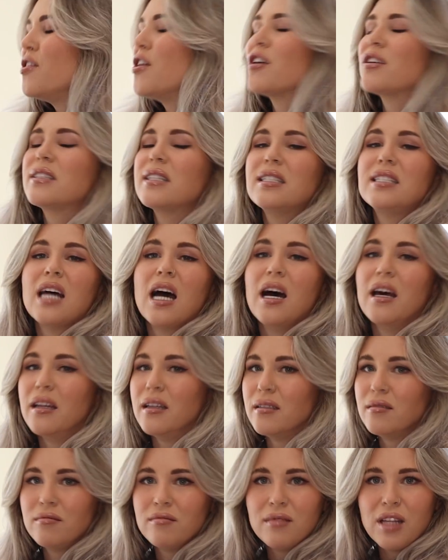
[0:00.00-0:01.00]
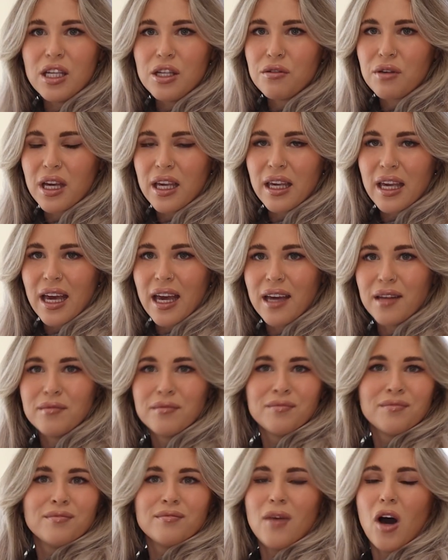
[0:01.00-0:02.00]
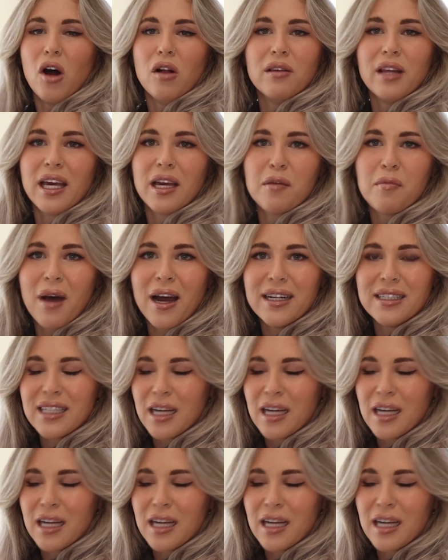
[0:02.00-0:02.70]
There's a ton that you can get. I'll link mine